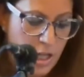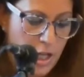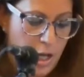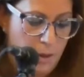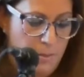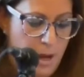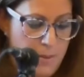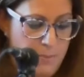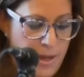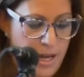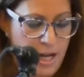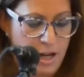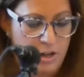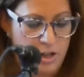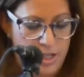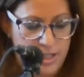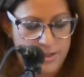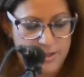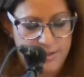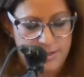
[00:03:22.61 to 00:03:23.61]
My
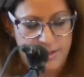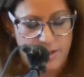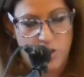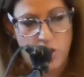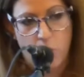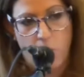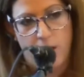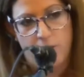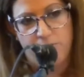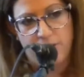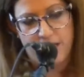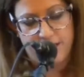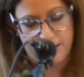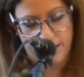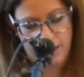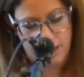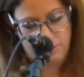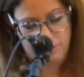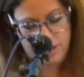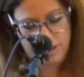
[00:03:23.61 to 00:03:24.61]
parents, who had
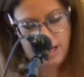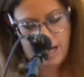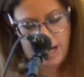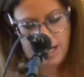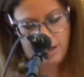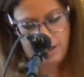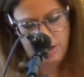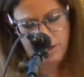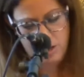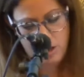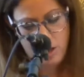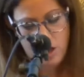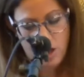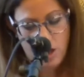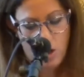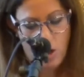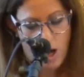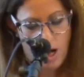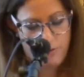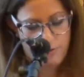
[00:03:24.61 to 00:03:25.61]
recently retired,
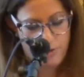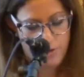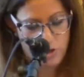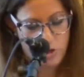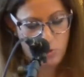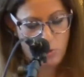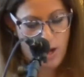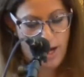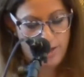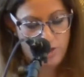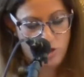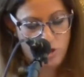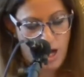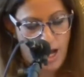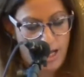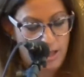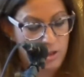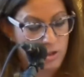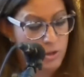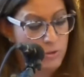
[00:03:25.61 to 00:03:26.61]
offered to watch
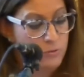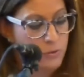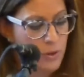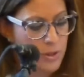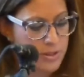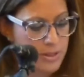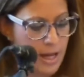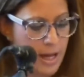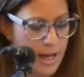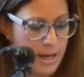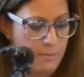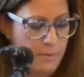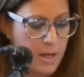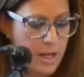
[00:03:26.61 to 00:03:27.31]
Tyler full time,